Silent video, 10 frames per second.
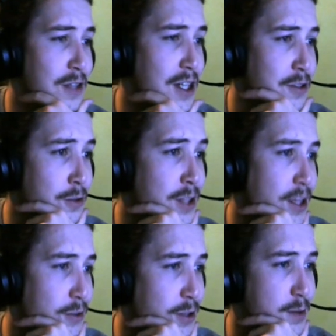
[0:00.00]

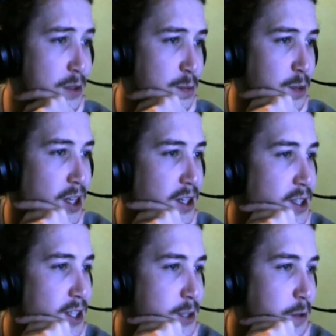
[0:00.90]
Death Grips as Blood.
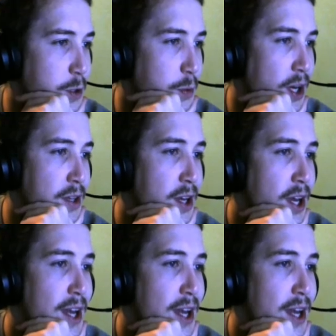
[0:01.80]
That's pretty wild.